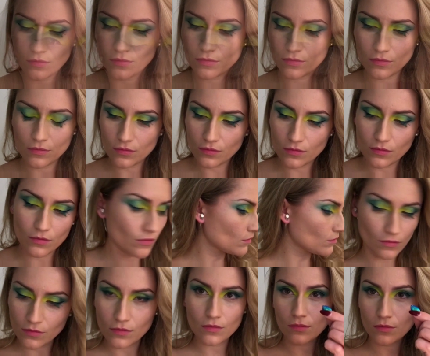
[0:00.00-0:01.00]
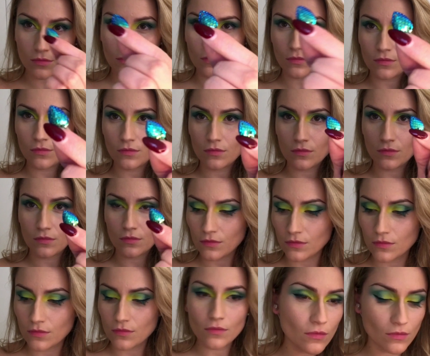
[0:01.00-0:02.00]
for everyday use.
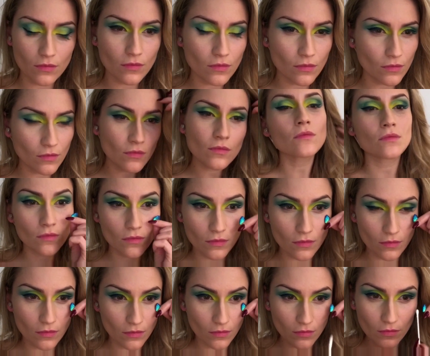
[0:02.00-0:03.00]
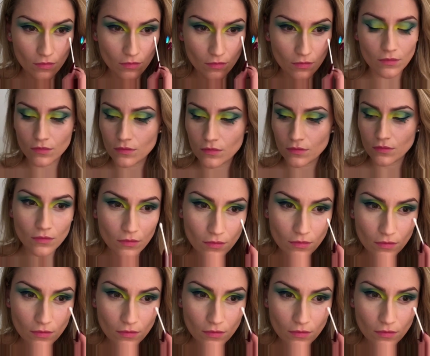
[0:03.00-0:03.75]
So moving on to the Mermaid